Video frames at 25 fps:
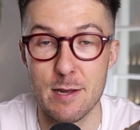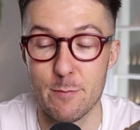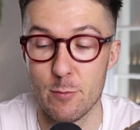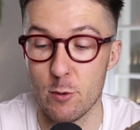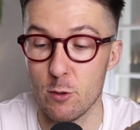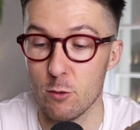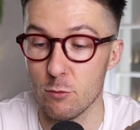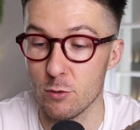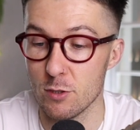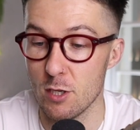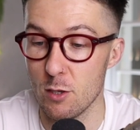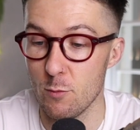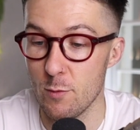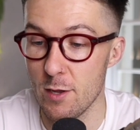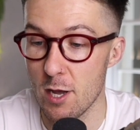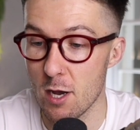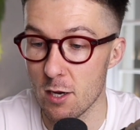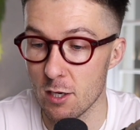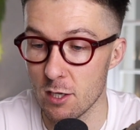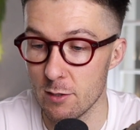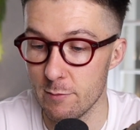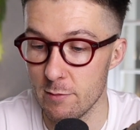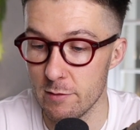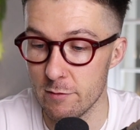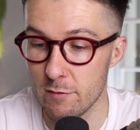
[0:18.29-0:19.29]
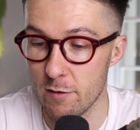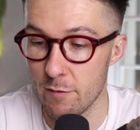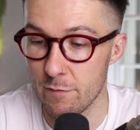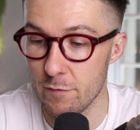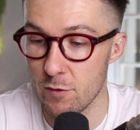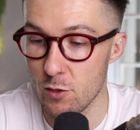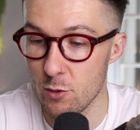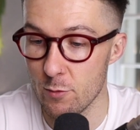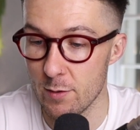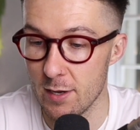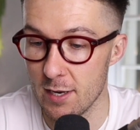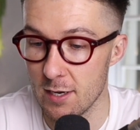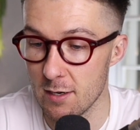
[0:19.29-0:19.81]
But also, we are going to be
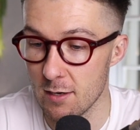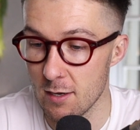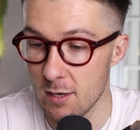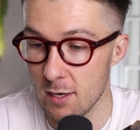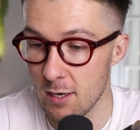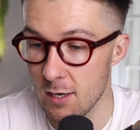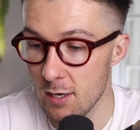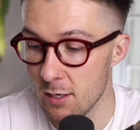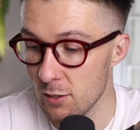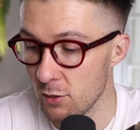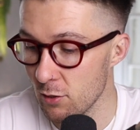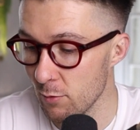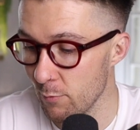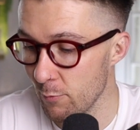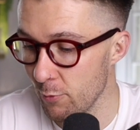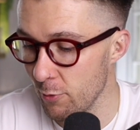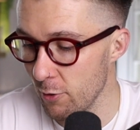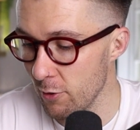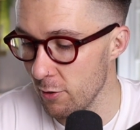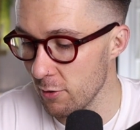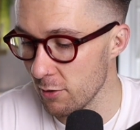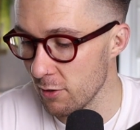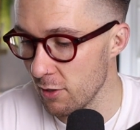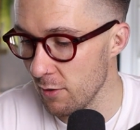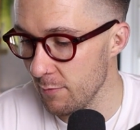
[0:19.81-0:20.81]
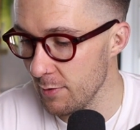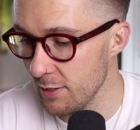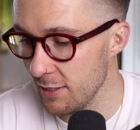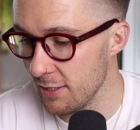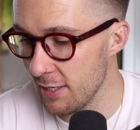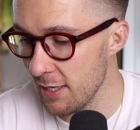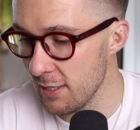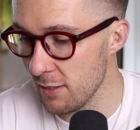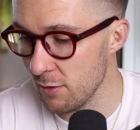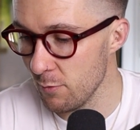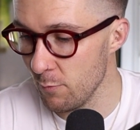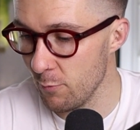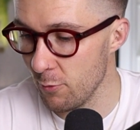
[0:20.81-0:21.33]
reviewing some products. So I've been
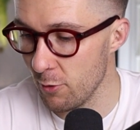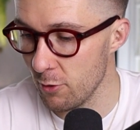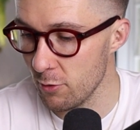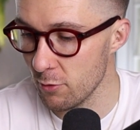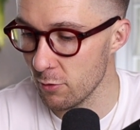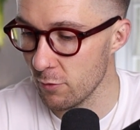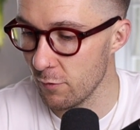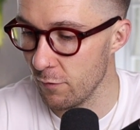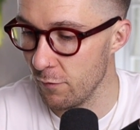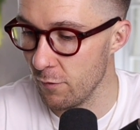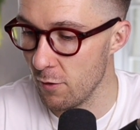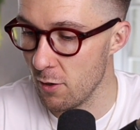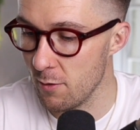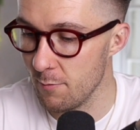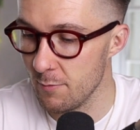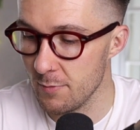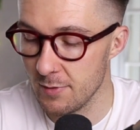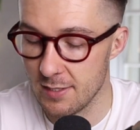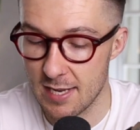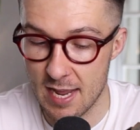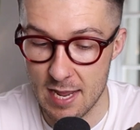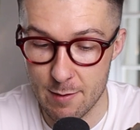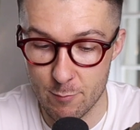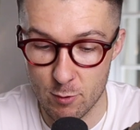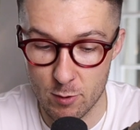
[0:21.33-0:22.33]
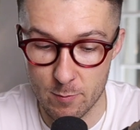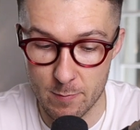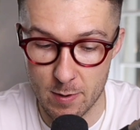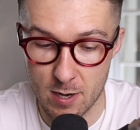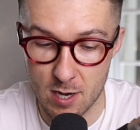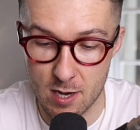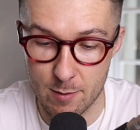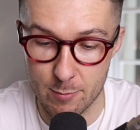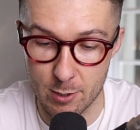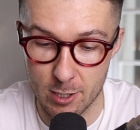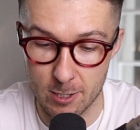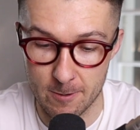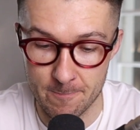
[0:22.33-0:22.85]
sent some products from Damon
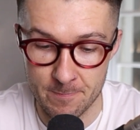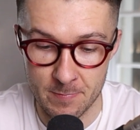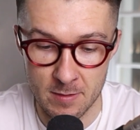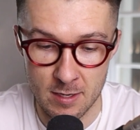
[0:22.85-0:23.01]
Barber.